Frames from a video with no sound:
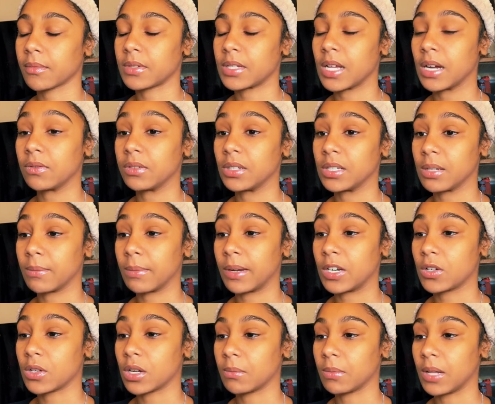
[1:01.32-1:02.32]
It's definitely
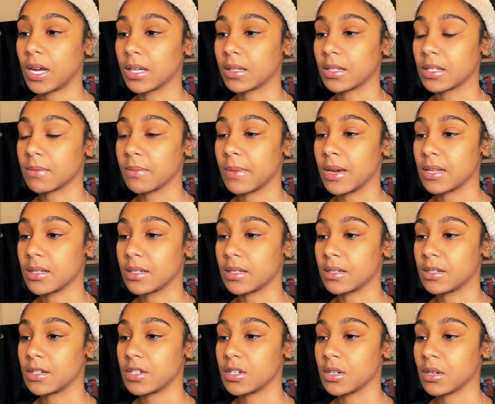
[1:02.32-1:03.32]
somebody trying to block this
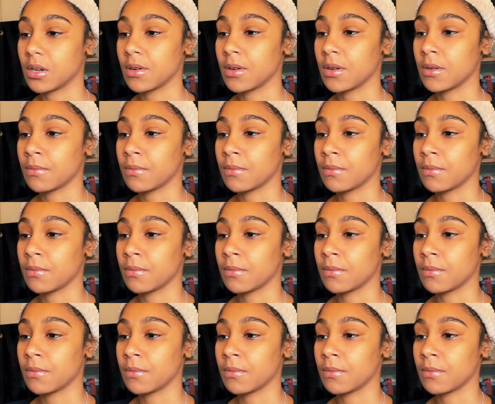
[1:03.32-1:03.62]
message.